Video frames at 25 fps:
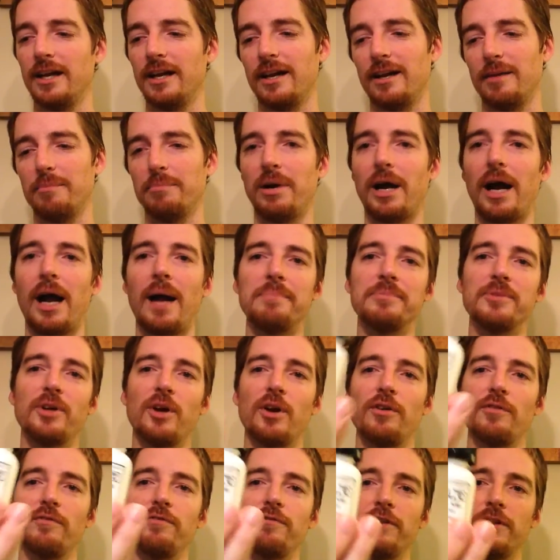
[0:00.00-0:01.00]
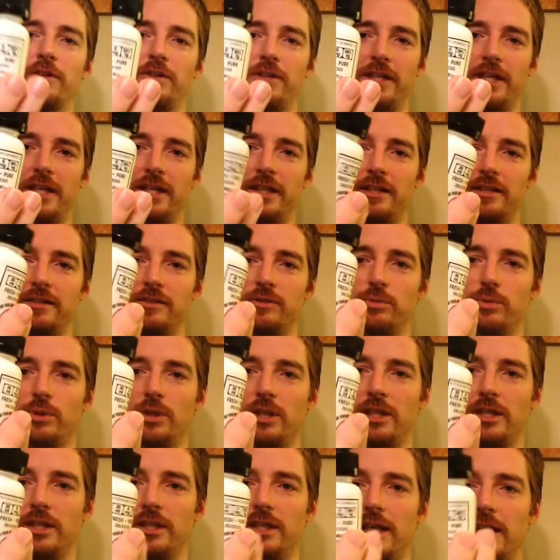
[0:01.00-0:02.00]
Pop-Tart filling in this
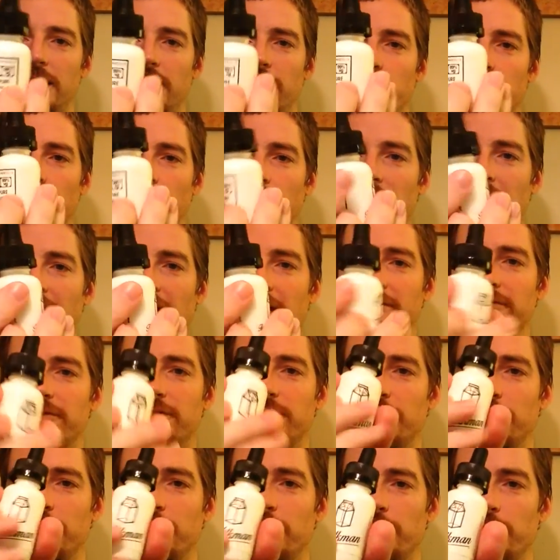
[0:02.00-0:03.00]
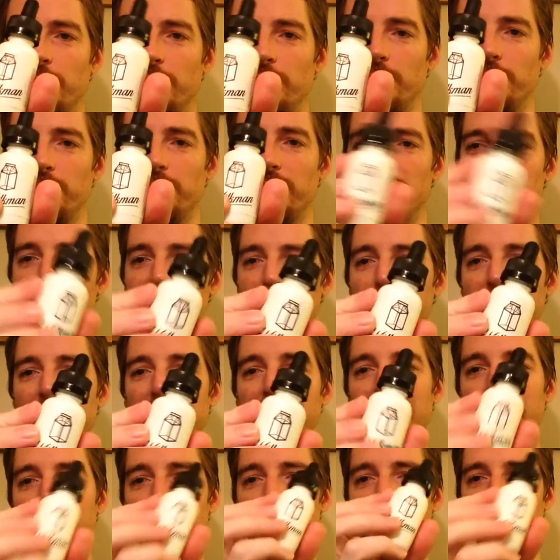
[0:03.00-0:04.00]
one, and you really have to put some
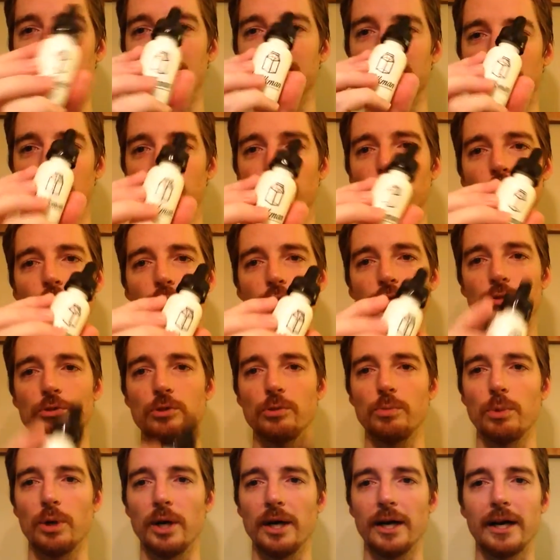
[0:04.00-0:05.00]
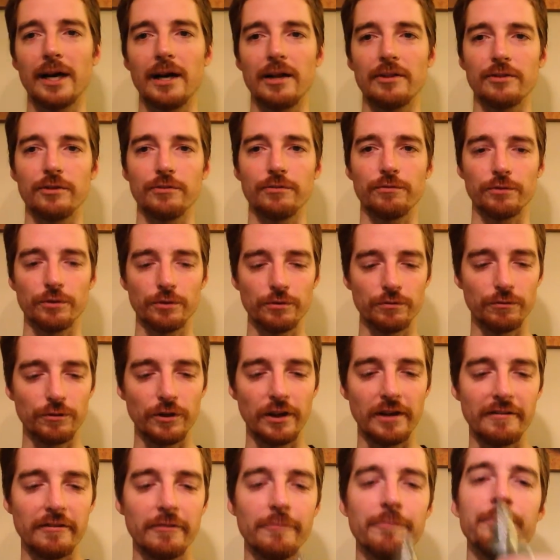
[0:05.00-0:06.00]
heat to this juice to bring out the fruit
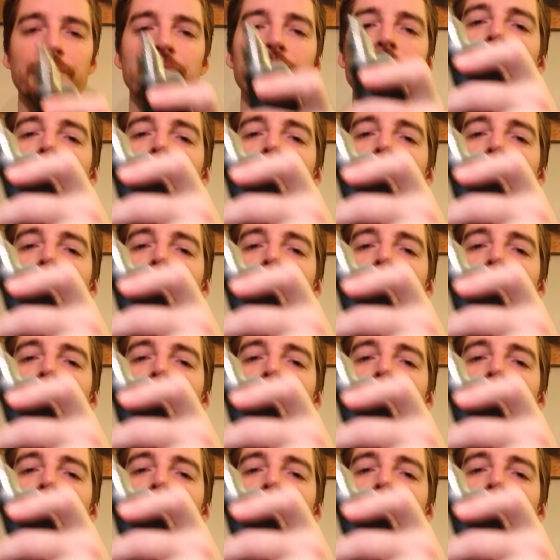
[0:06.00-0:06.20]
flavor.